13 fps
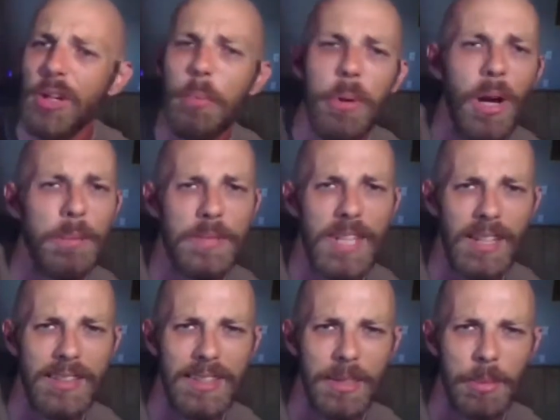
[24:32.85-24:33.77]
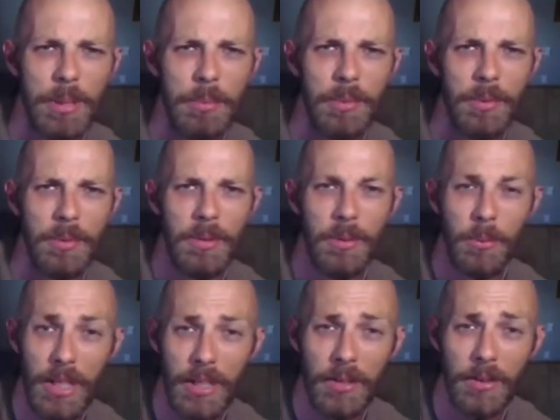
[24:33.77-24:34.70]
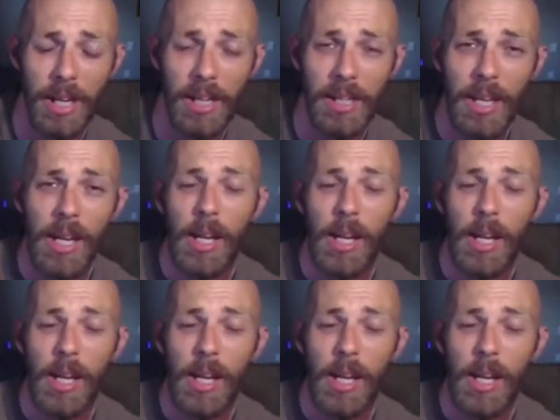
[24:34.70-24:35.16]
no problem texting people. Weird, right?